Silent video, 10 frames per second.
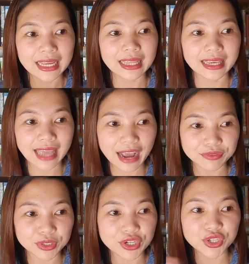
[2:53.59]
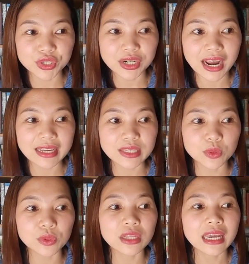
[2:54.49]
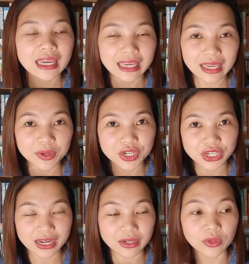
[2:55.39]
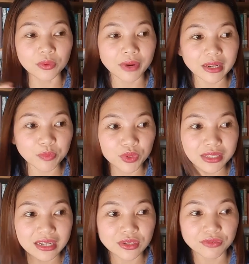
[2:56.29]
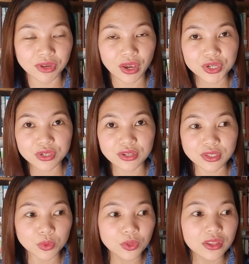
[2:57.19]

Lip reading: Like after junior high school, he or she can already proceed to vocational school